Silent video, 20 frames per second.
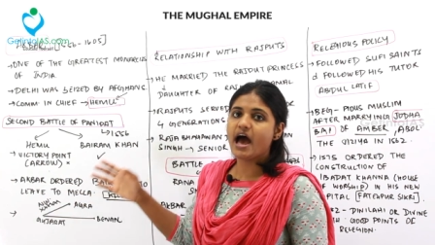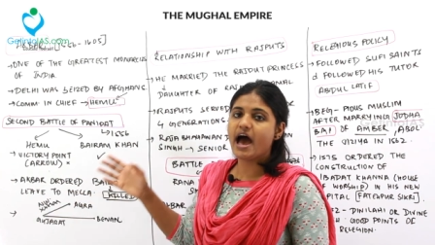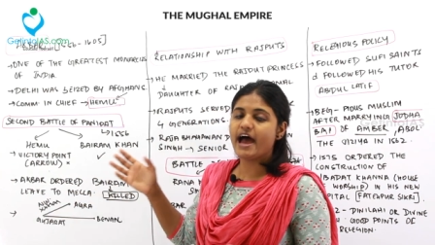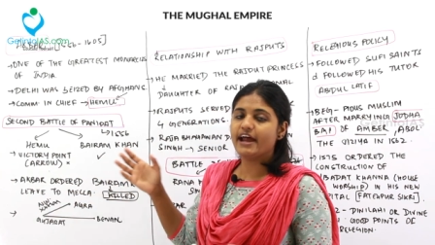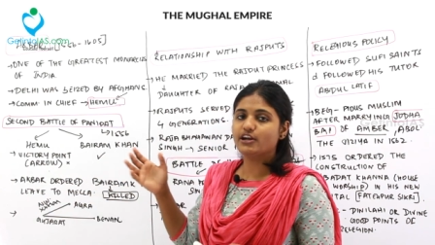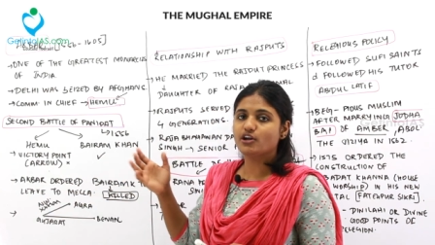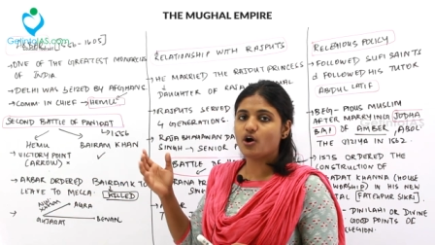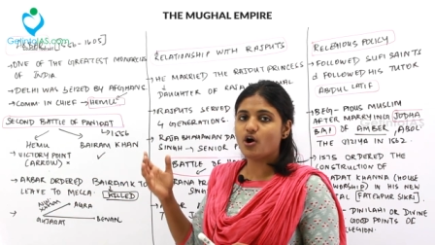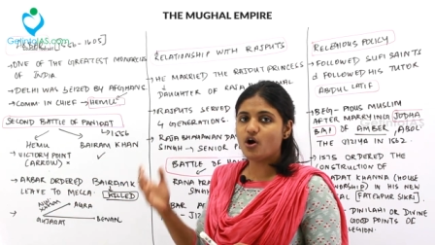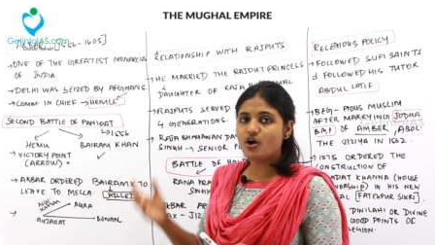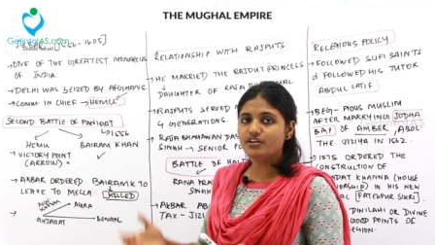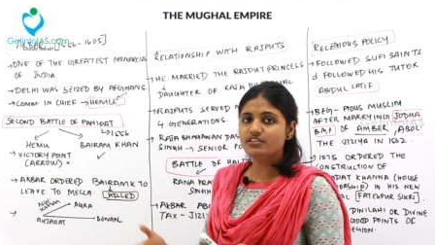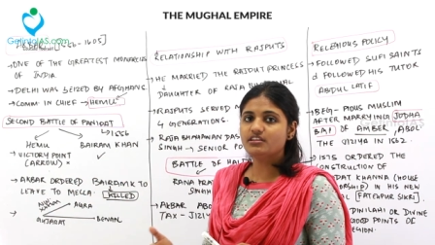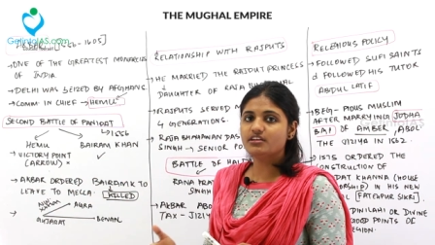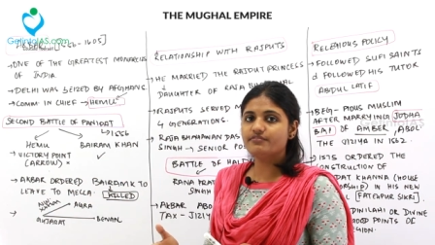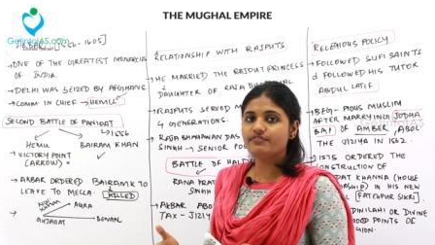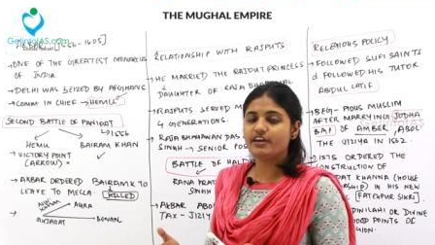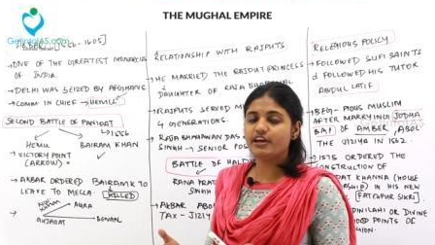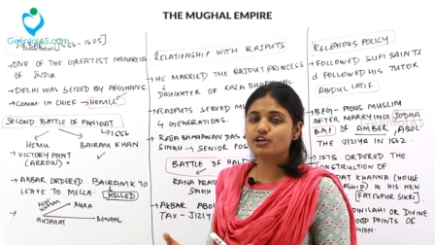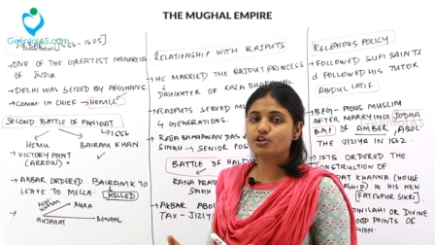And on
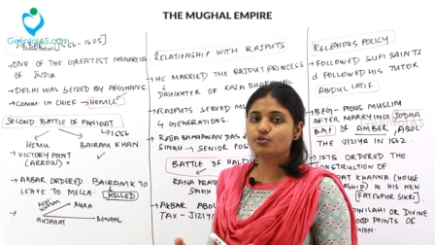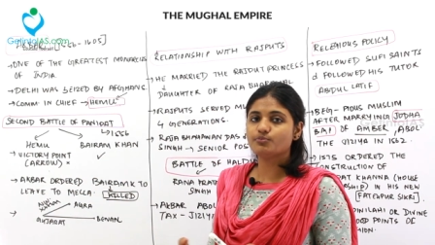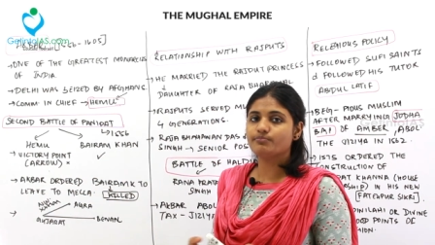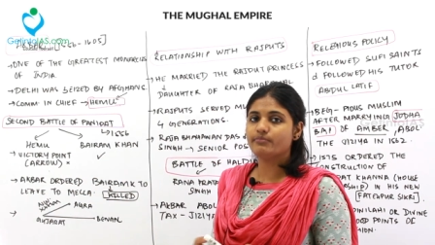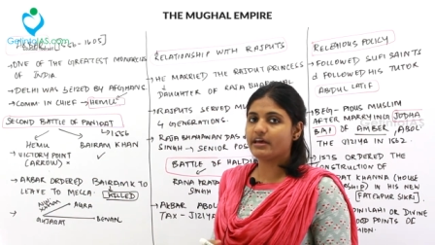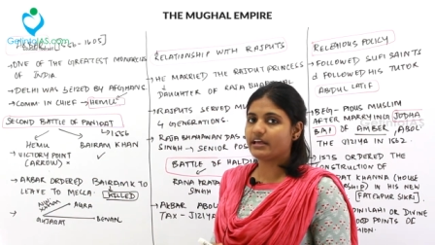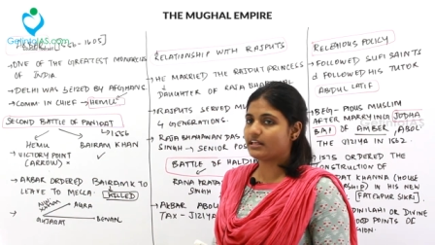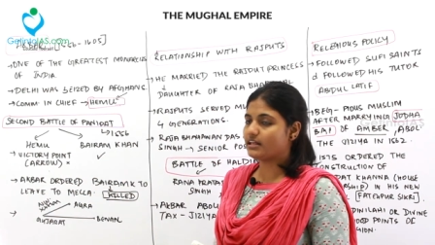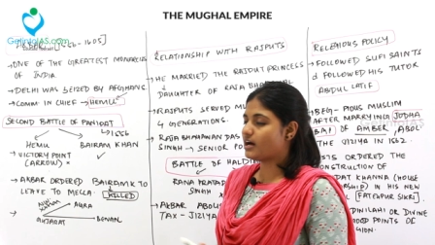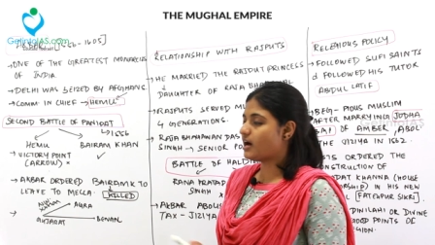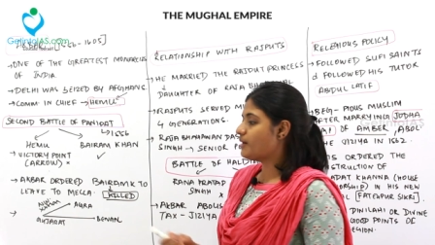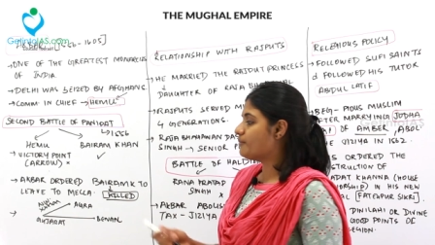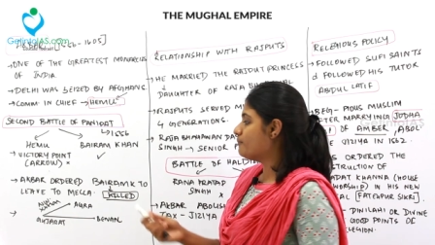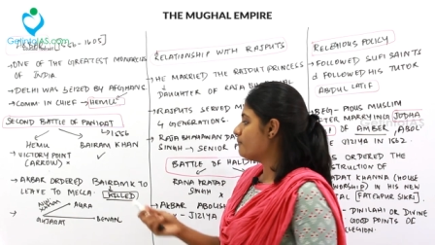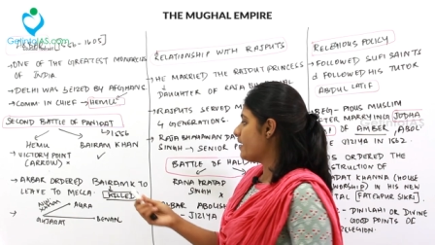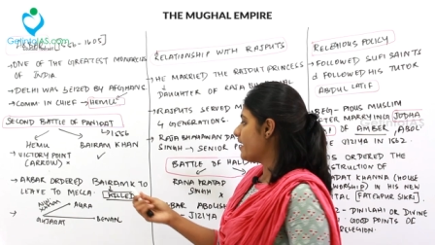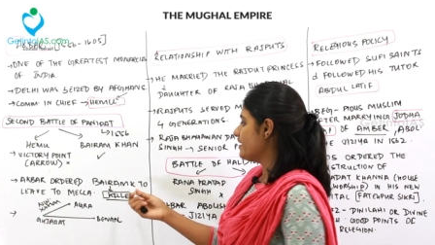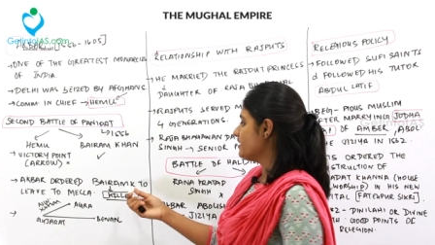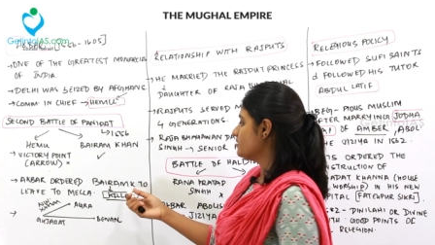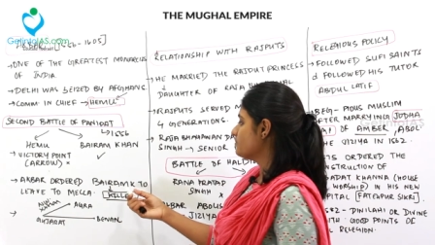the way to Mecca,
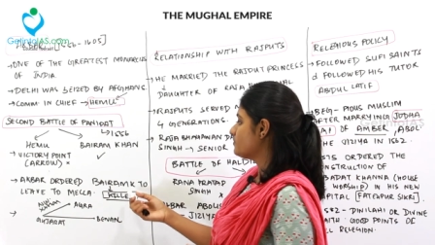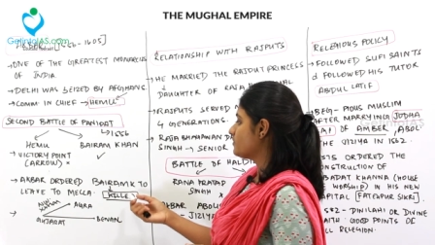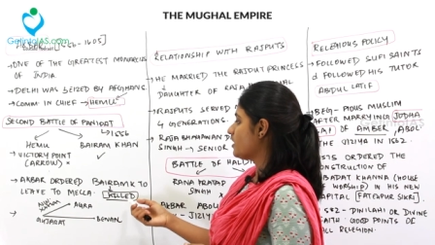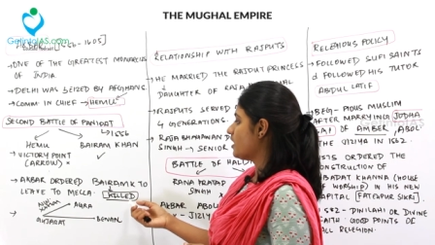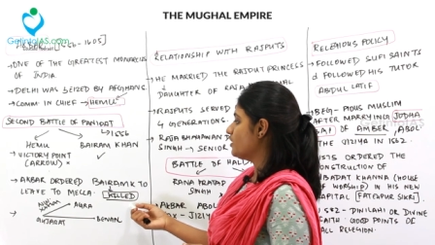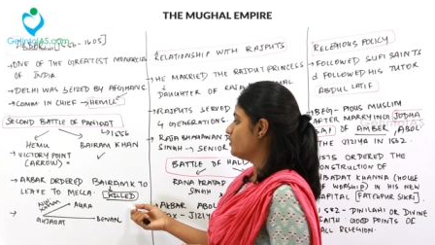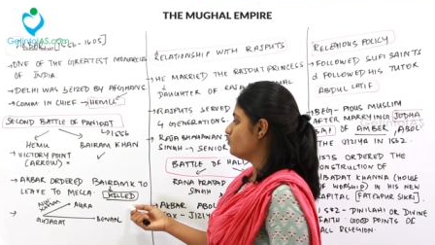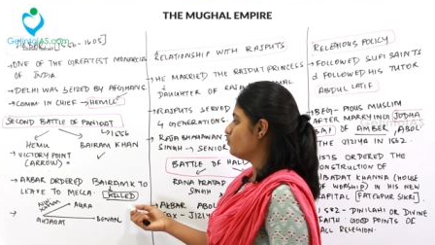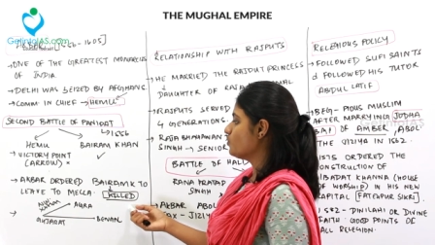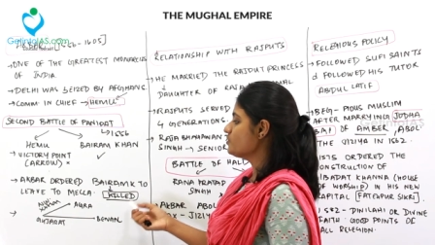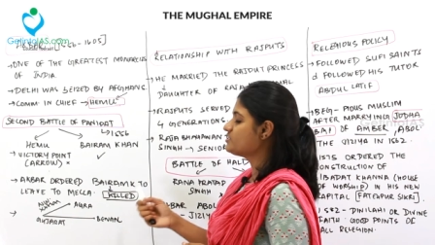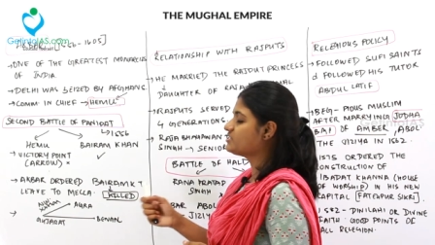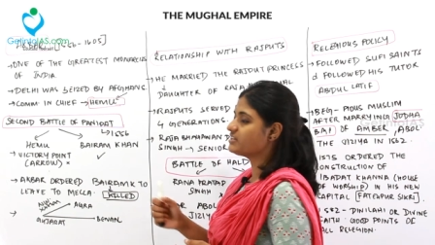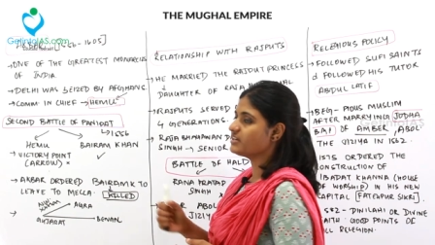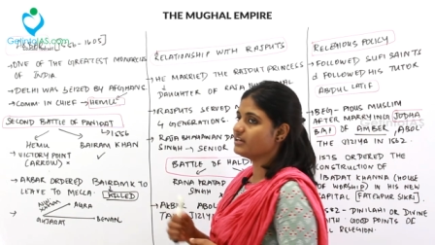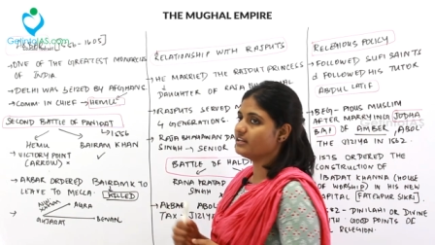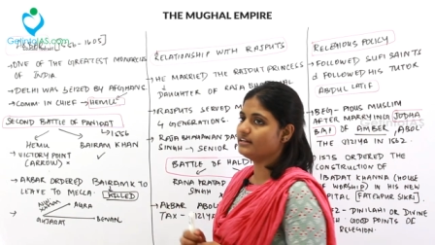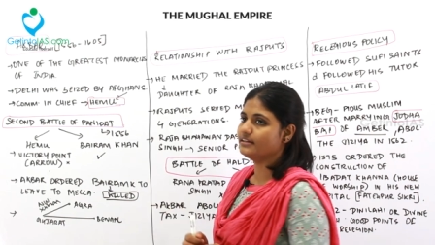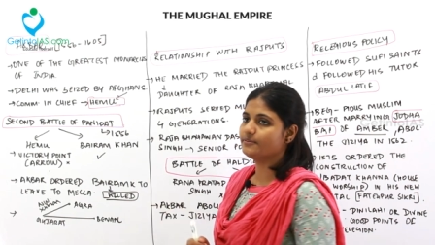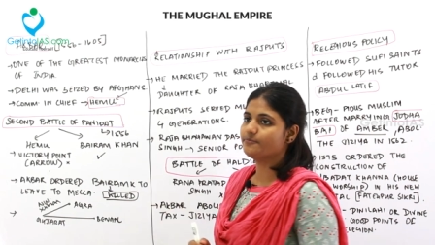Bairam Khan was
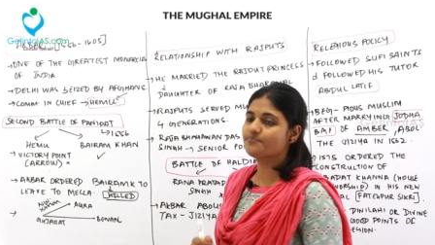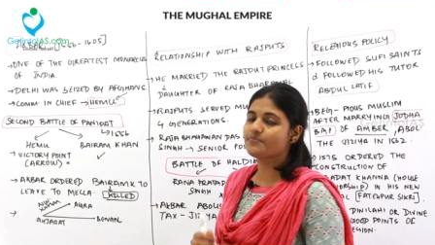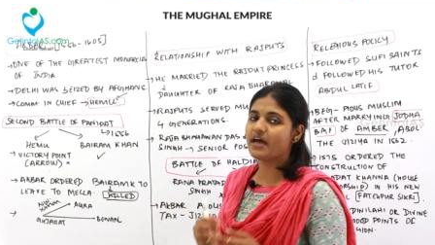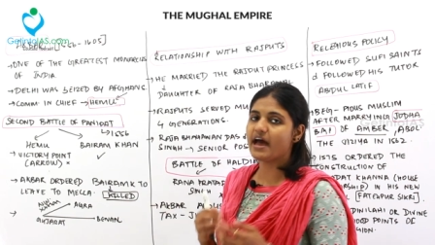killed.